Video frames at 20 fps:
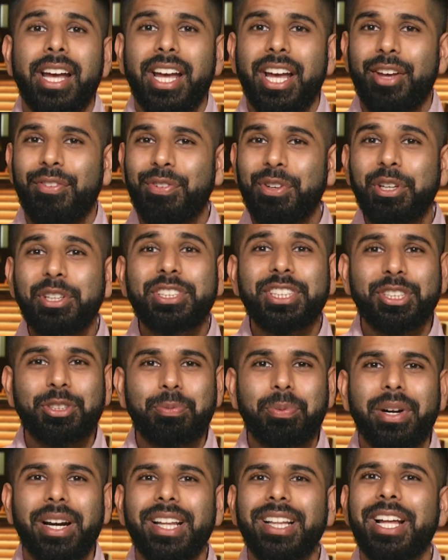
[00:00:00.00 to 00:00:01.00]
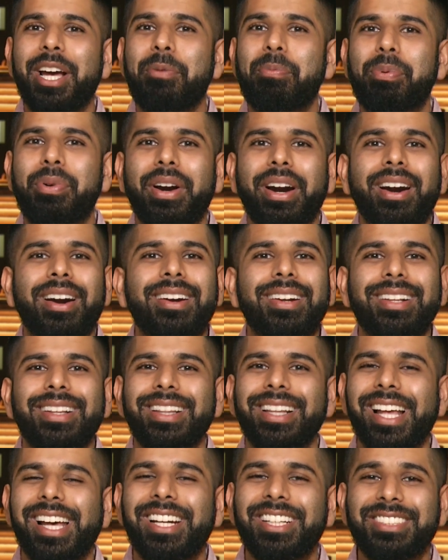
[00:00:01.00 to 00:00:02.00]
If you just prayed that prayer,
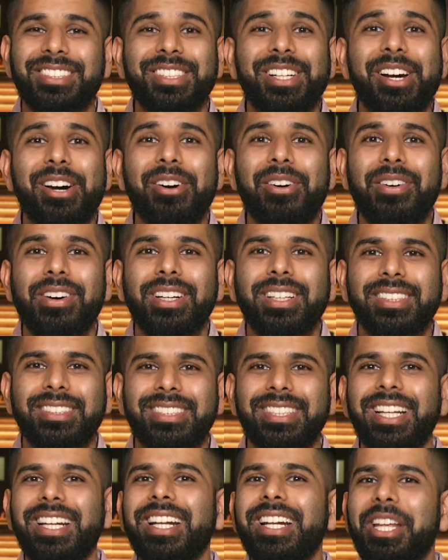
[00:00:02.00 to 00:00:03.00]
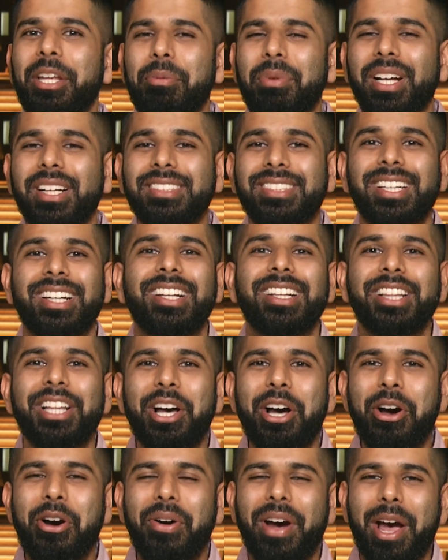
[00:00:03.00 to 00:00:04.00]
let us know. Send an email to
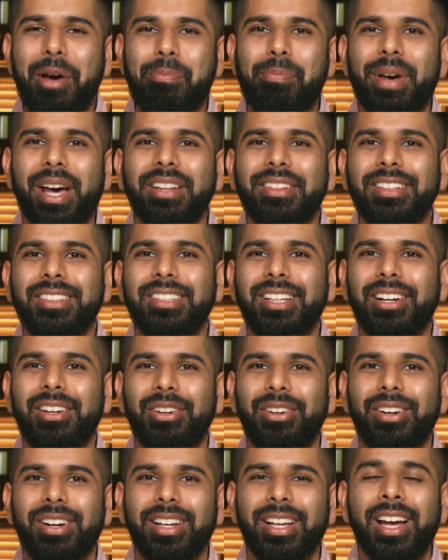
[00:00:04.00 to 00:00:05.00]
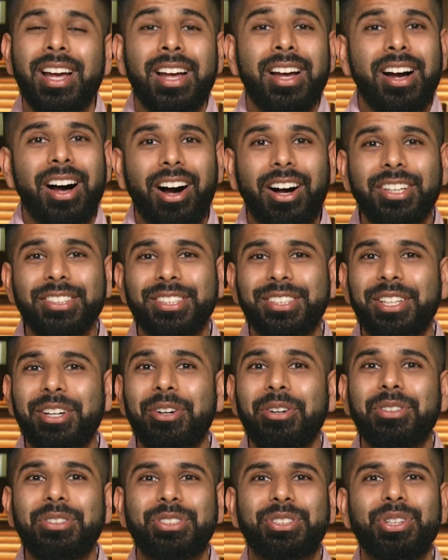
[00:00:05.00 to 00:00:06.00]
hello at bethel.org.
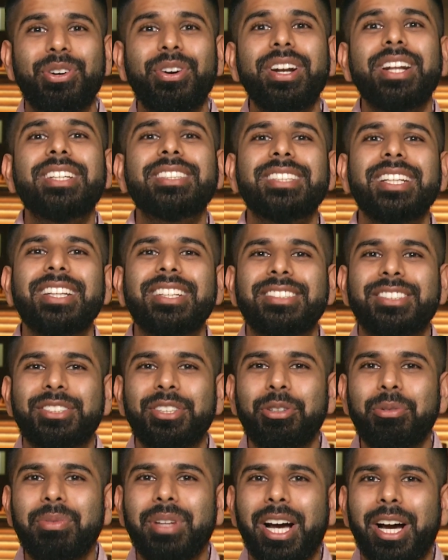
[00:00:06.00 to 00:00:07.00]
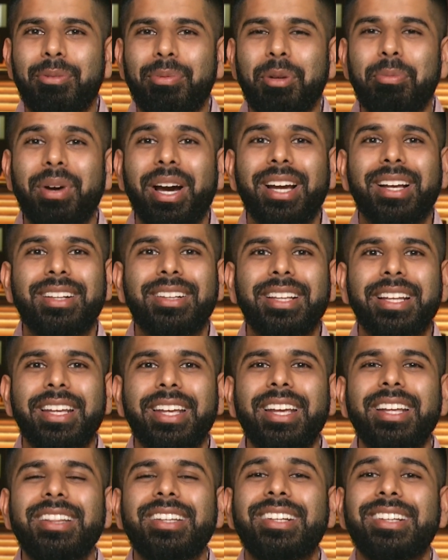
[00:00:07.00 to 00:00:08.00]
Also, join us in the Zoom lobby by
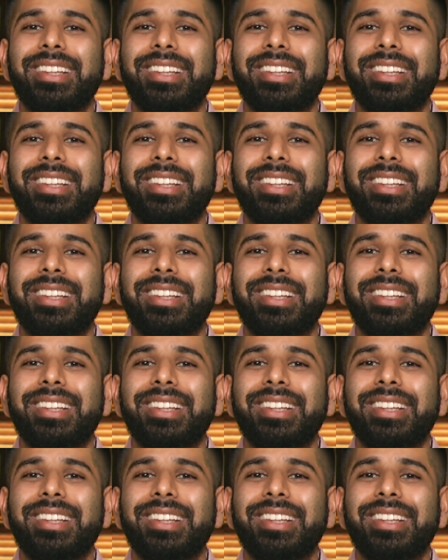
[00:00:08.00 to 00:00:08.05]
clicking the